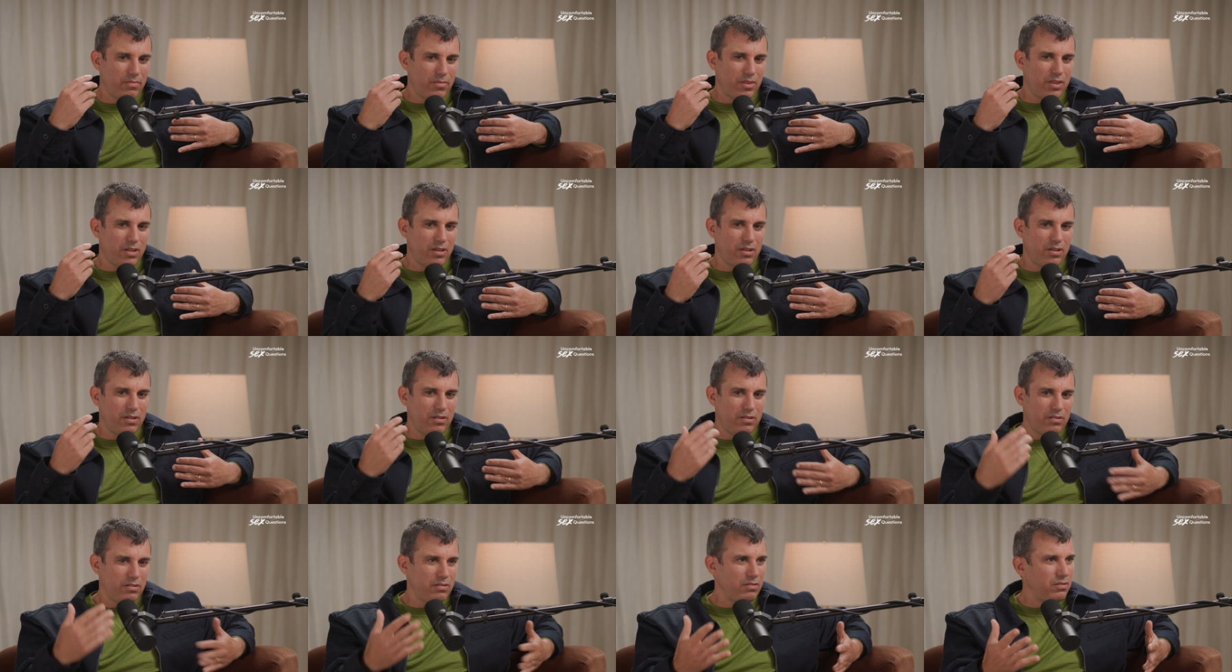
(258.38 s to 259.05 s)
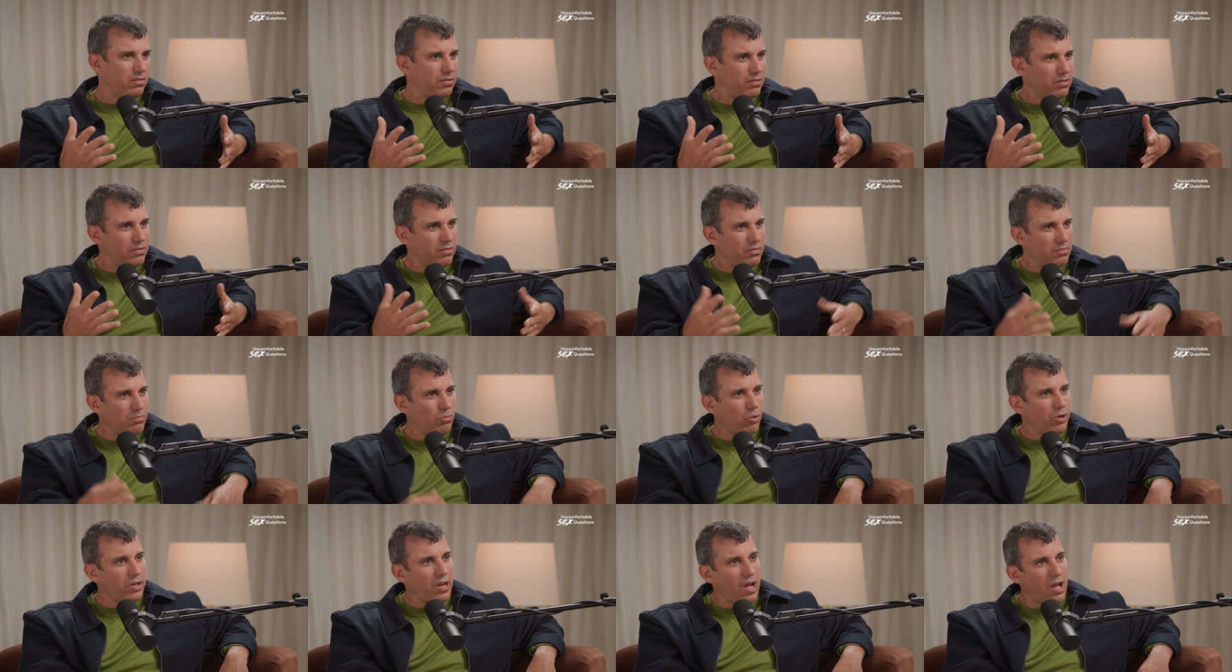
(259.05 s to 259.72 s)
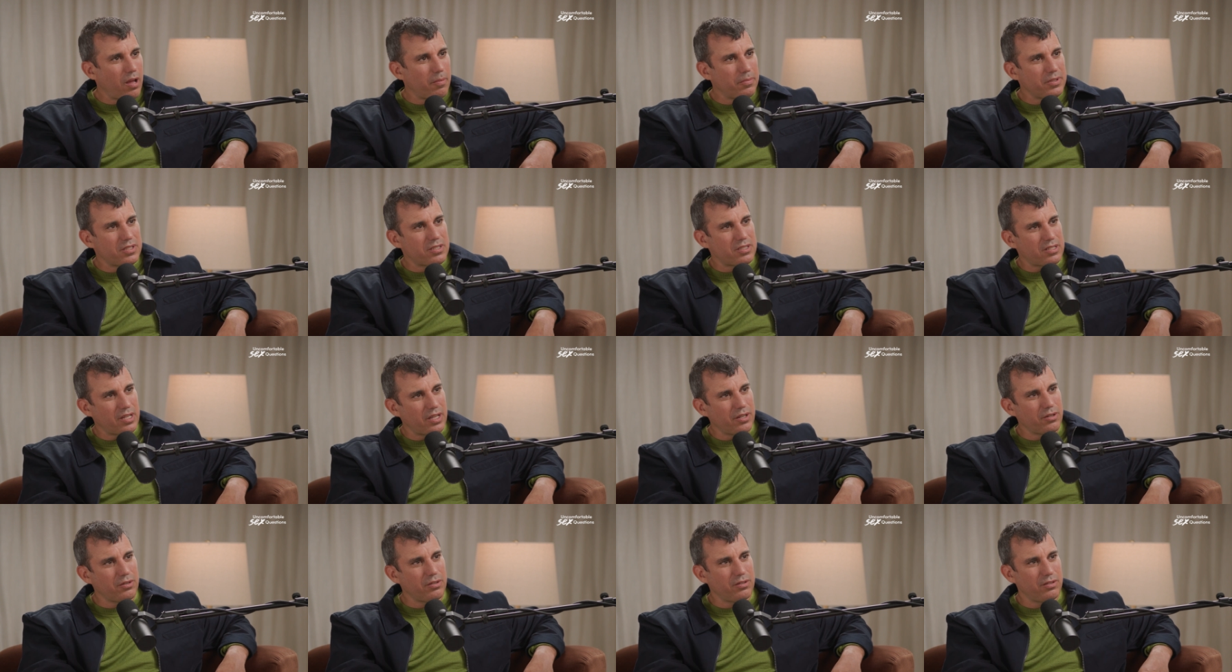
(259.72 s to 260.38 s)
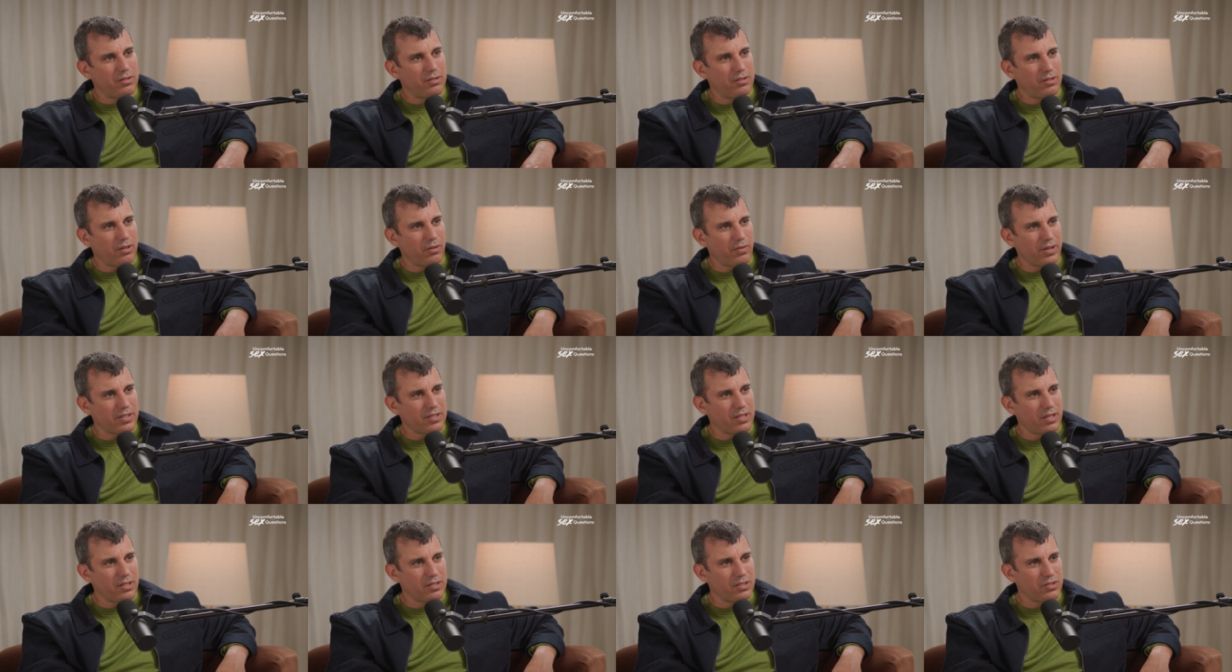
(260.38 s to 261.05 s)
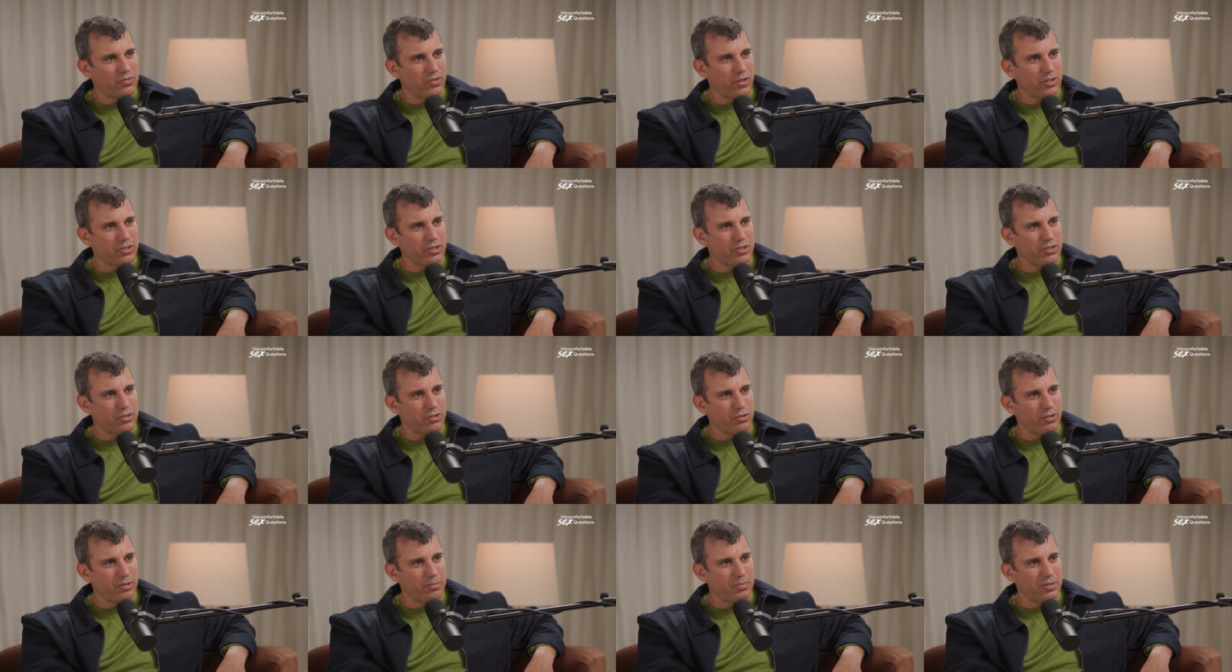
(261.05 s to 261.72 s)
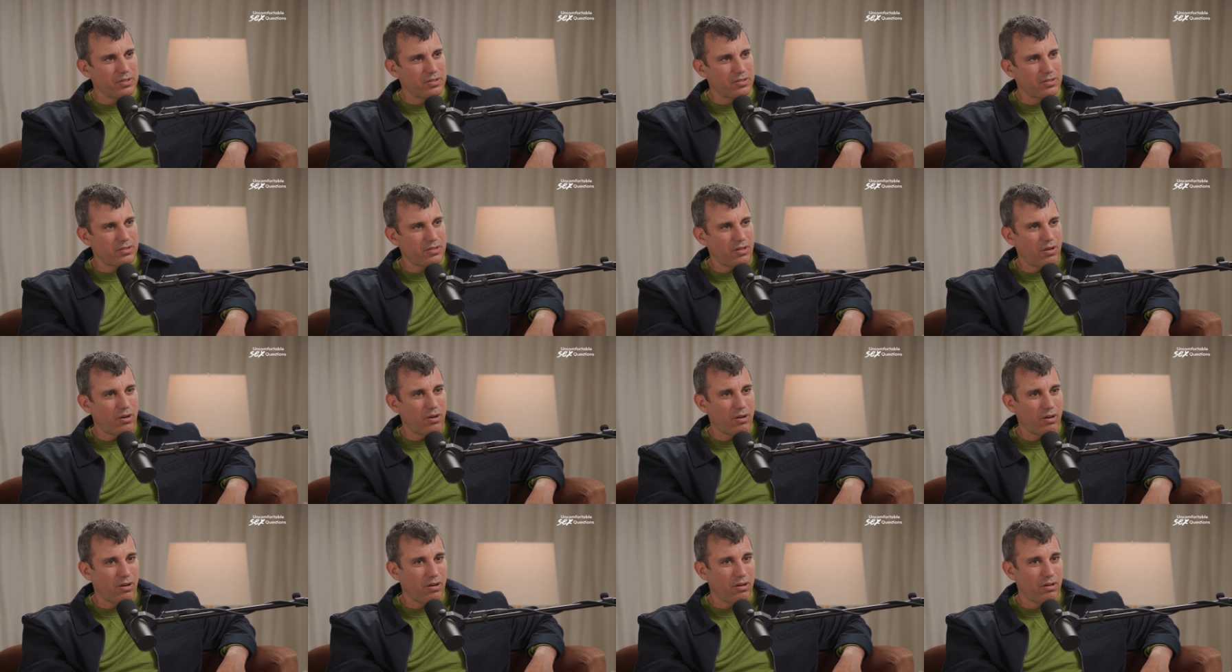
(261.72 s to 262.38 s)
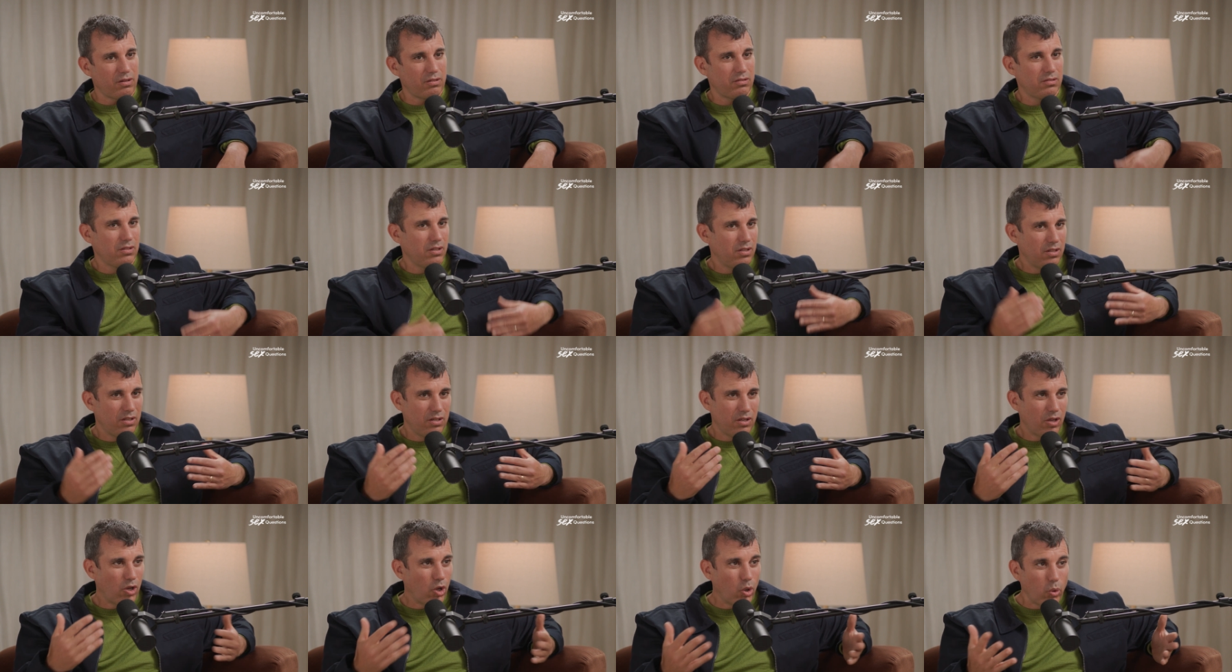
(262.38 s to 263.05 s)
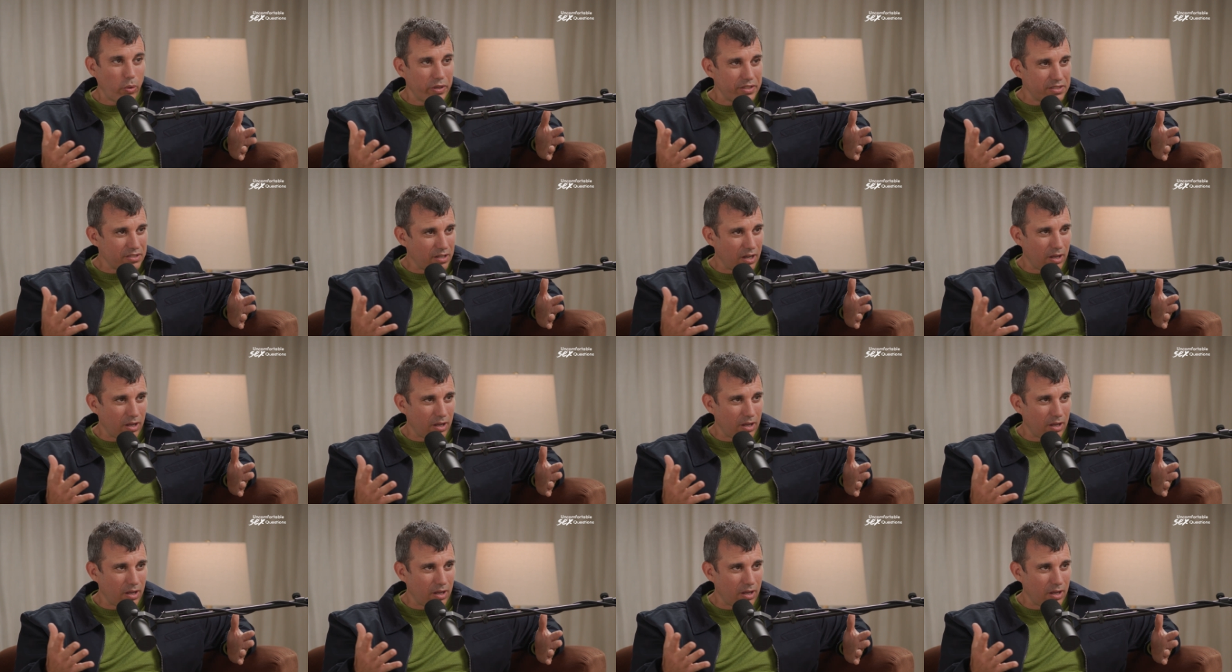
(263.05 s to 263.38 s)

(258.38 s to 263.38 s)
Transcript: the more common standard erectile dysfunction treatments are always an